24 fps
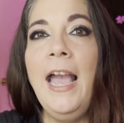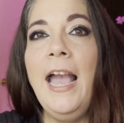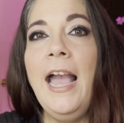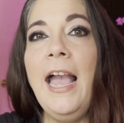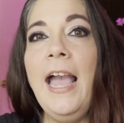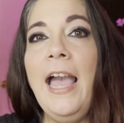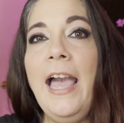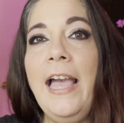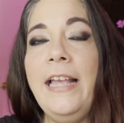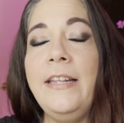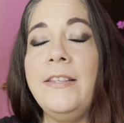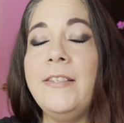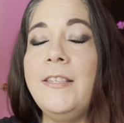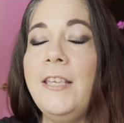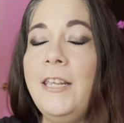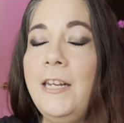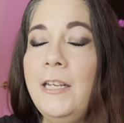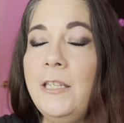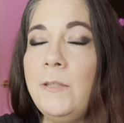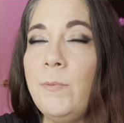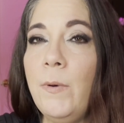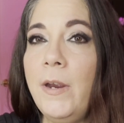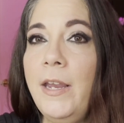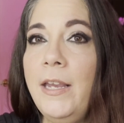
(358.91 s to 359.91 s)
and setting
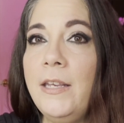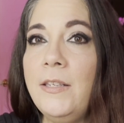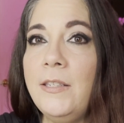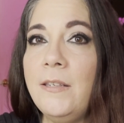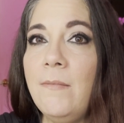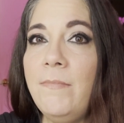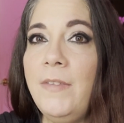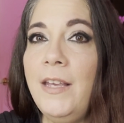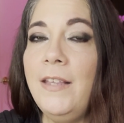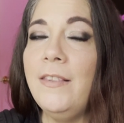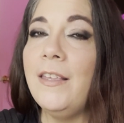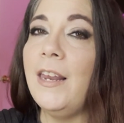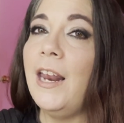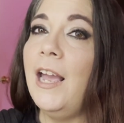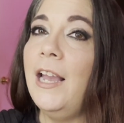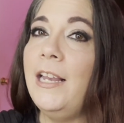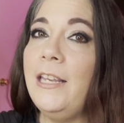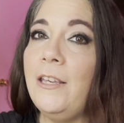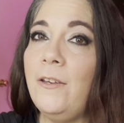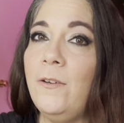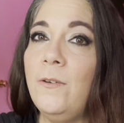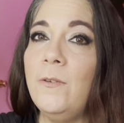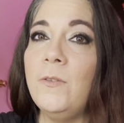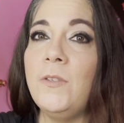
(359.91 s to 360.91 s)
spray is something that I
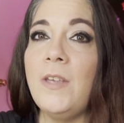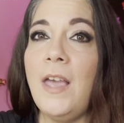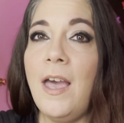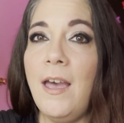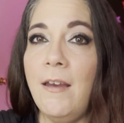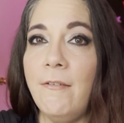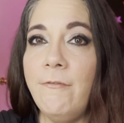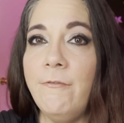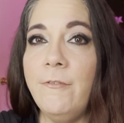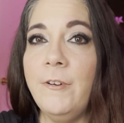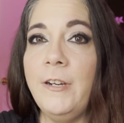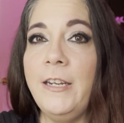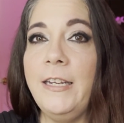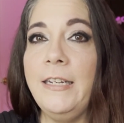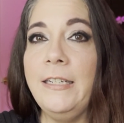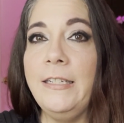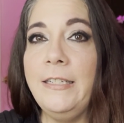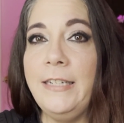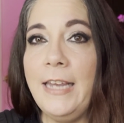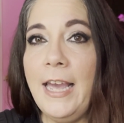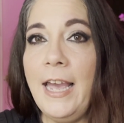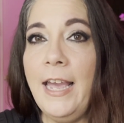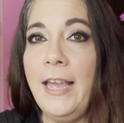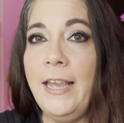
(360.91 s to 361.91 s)
use every
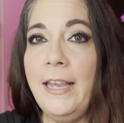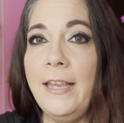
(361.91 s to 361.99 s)
day.